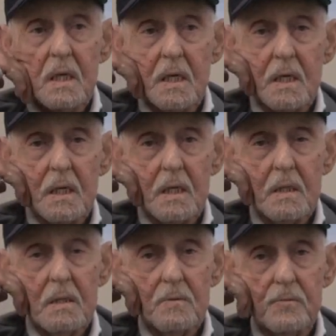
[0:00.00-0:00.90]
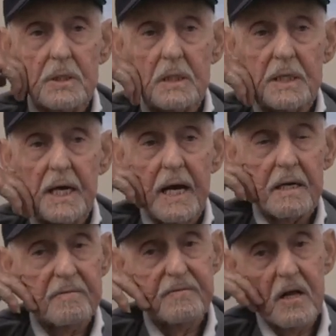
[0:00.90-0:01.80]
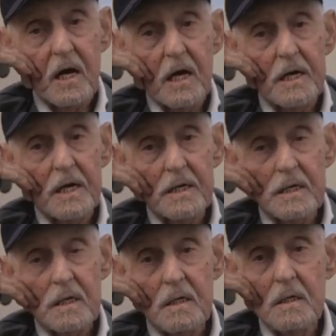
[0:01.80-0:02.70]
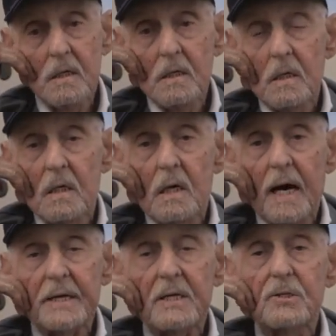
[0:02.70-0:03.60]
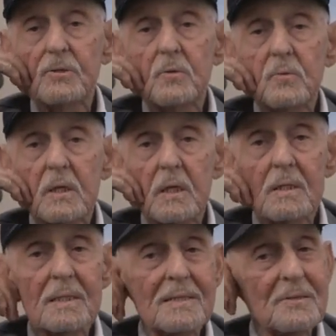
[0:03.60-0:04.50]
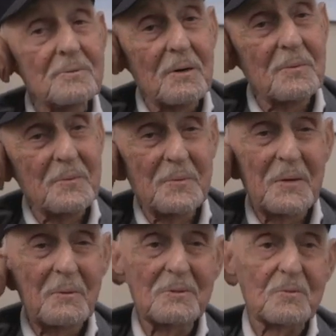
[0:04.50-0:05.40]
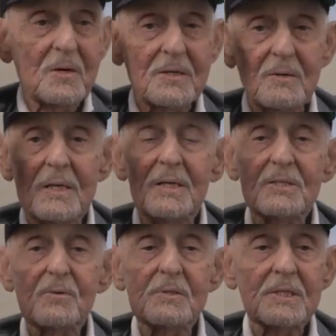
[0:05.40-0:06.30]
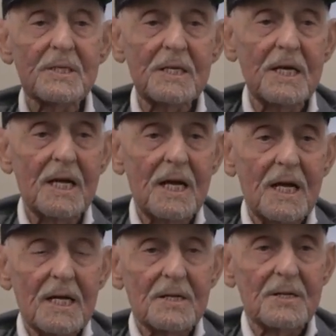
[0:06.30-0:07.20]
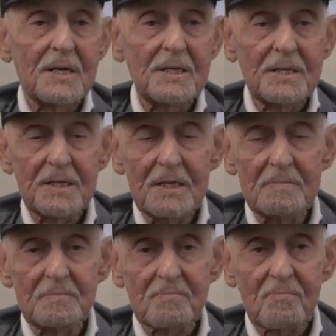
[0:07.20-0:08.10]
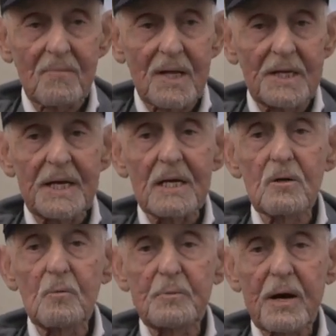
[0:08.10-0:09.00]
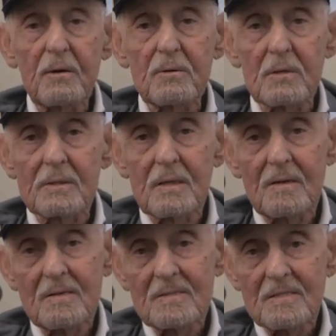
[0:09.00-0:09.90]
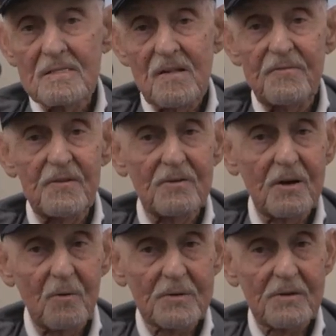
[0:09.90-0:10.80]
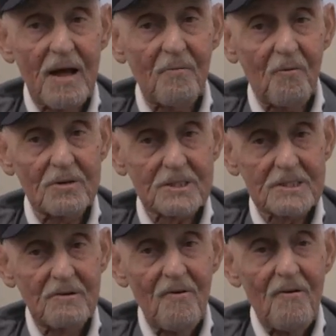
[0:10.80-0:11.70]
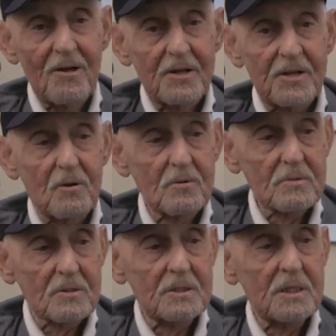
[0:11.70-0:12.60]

uh, really how to fly and uh, how to do. Uh, it, it, was what this was the the uh, yellow peril, if you know what that was, the old